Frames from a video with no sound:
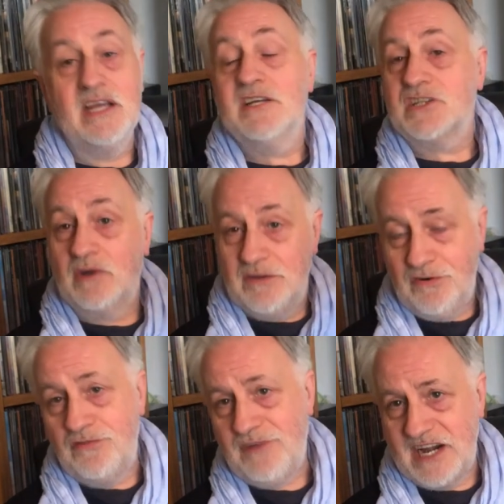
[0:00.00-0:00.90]
So if
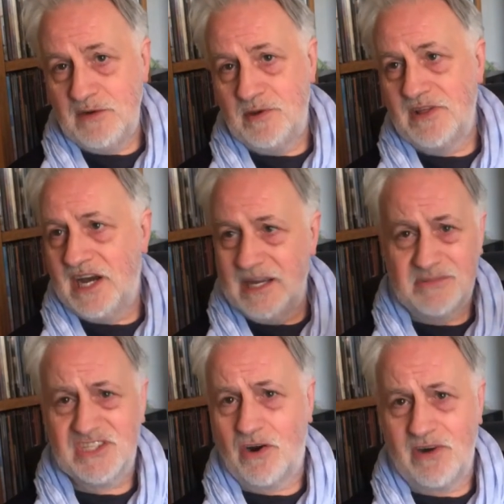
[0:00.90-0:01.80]
you're offended by that, I'm
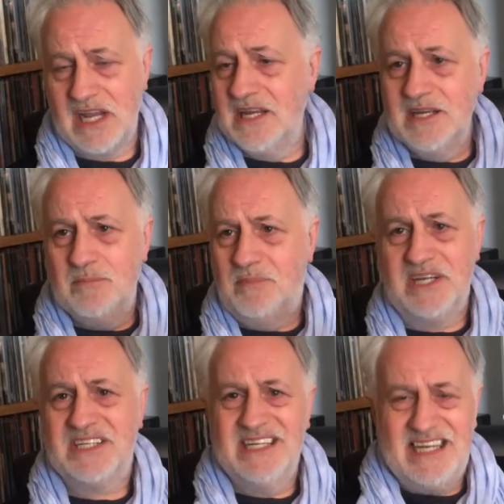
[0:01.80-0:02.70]
sorry,
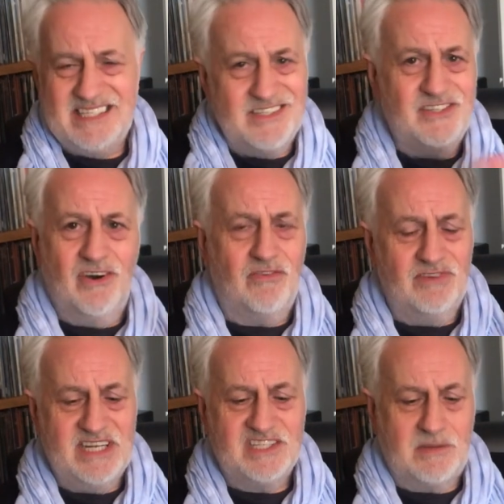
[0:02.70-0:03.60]
but it's not
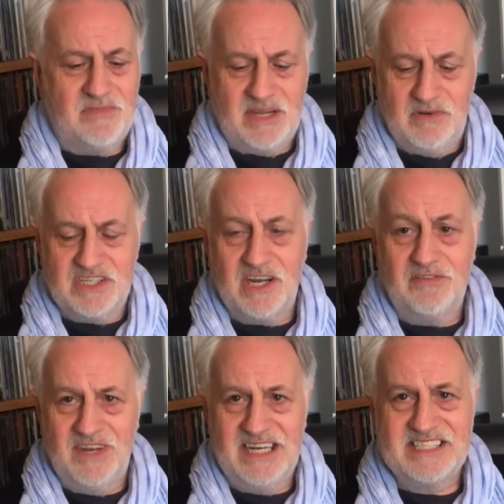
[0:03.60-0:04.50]
really something which I
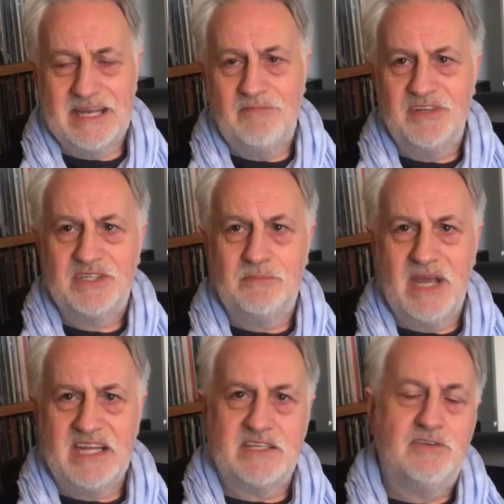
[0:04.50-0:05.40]
feel is up for debate.